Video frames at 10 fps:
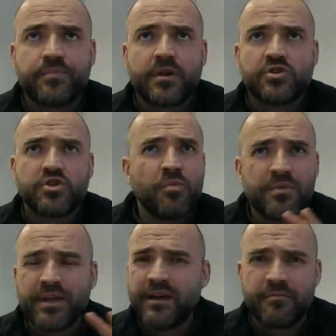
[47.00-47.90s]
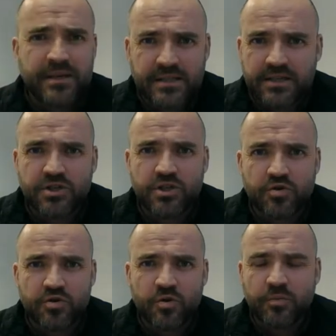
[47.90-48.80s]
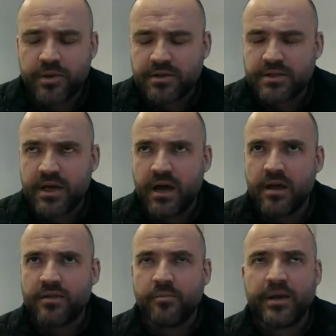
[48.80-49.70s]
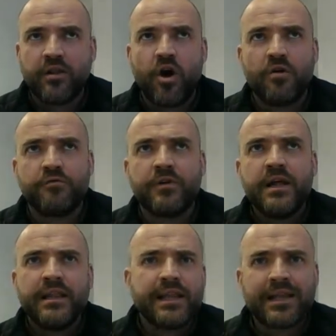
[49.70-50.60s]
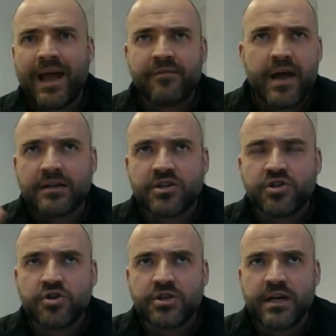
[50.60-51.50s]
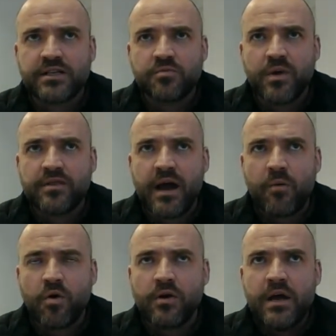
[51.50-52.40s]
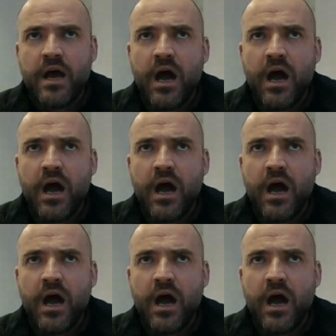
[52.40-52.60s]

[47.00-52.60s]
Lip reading: something of business as usual, but there'll be a lot of little caveats associated with that one.